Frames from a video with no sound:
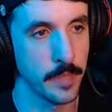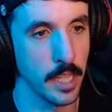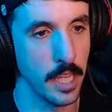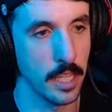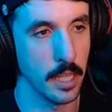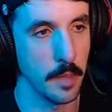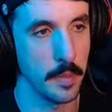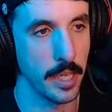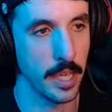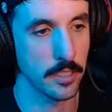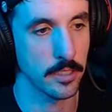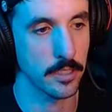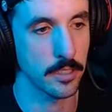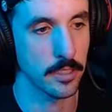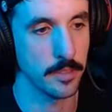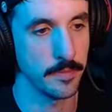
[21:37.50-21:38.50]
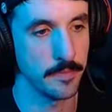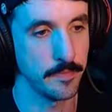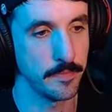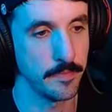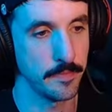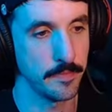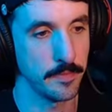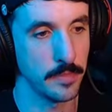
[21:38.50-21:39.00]
And let me guess.
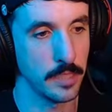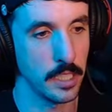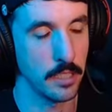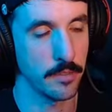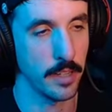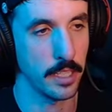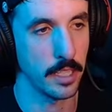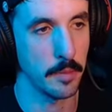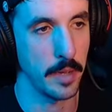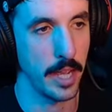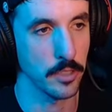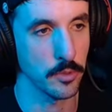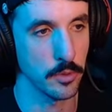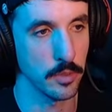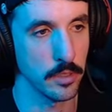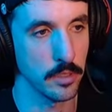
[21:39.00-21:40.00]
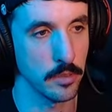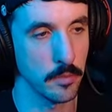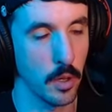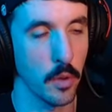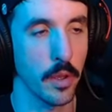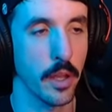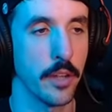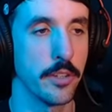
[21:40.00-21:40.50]
Need to find the password.
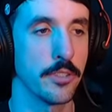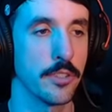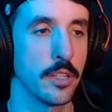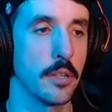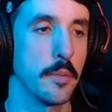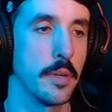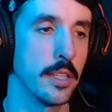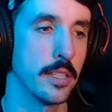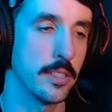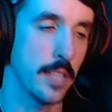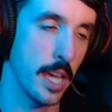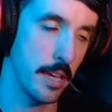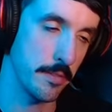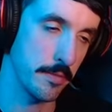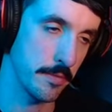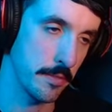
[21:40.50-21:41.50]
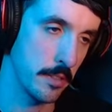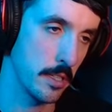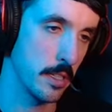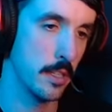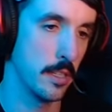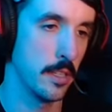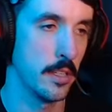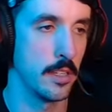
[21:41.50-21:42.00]
Bolt cutters are going to be in the safe.
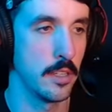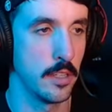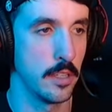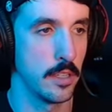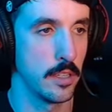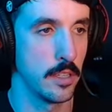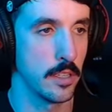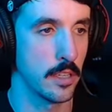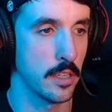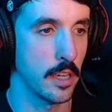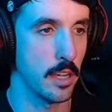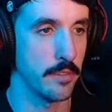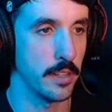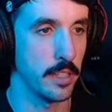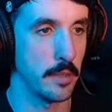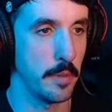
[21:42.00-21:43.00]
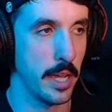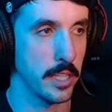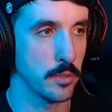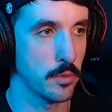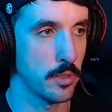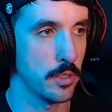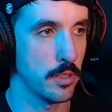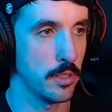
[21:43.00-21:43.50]
Gotta find the
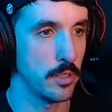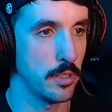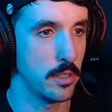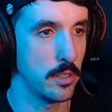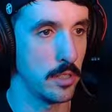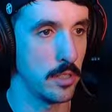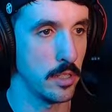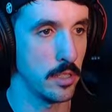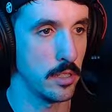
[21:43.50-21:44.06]
password.